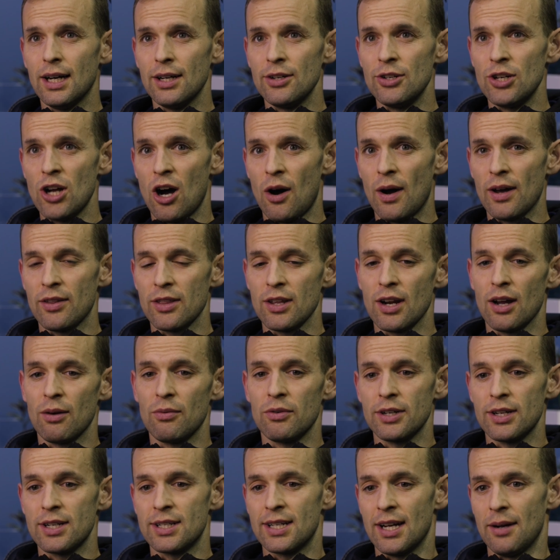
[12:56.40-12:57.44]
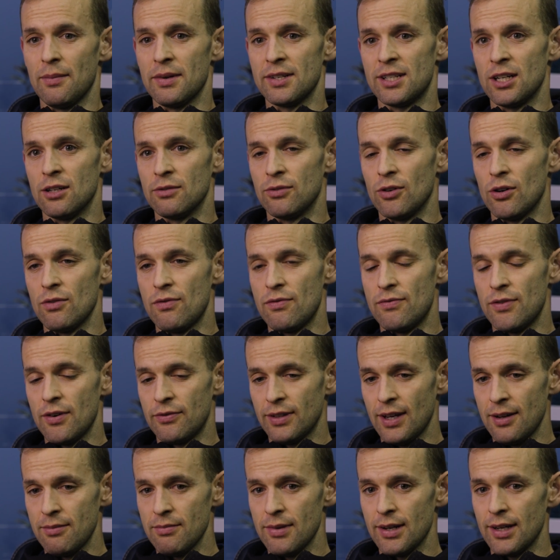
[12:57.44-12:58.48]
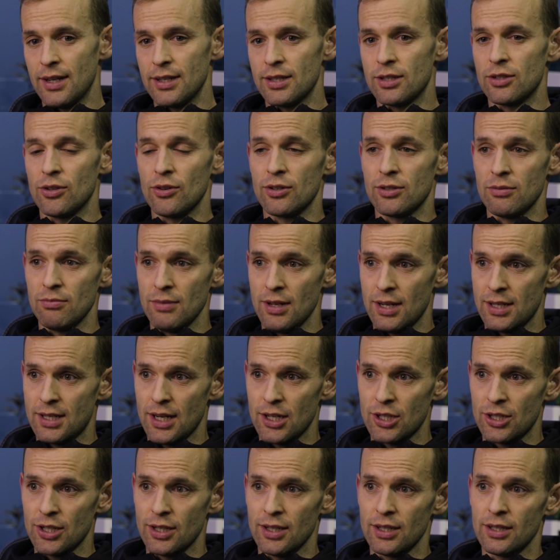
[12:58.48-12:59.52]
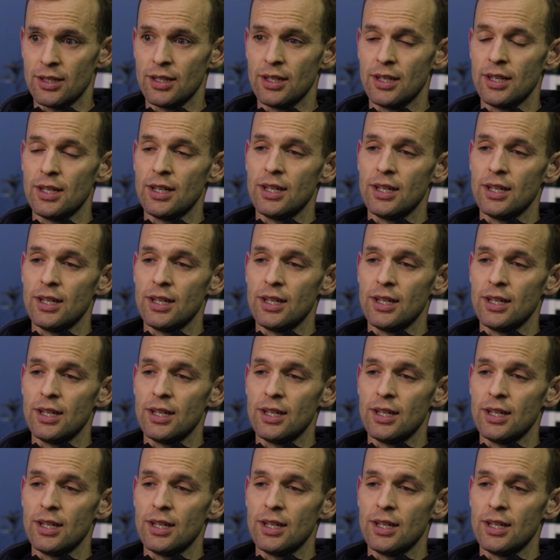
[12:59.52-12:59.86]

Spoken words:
knowing that I wanted to take myself off for 15 minutes, do some meditation.